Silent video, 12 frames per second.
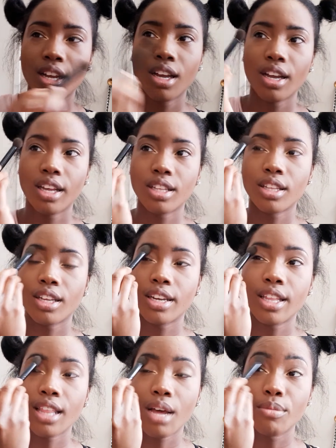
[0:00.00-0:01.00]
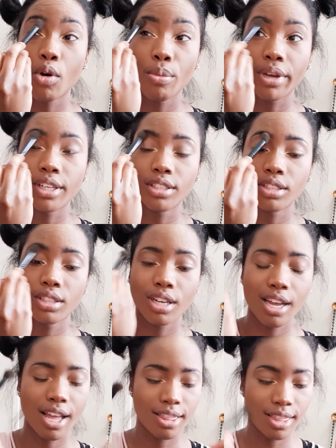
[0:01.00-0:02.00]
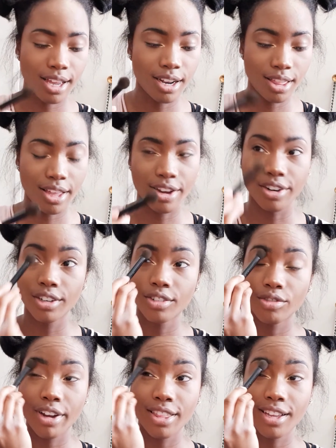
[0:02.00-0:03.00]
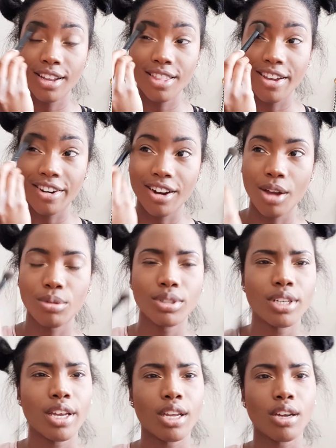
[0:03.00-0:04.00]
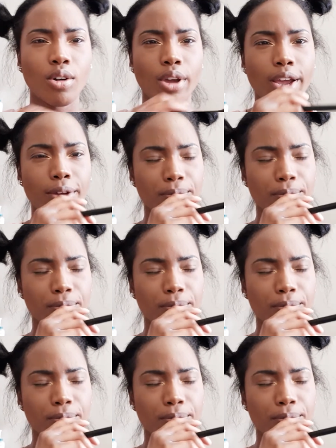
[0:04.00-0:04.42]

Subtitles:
and then in that moment, right then and there, I was like, okay,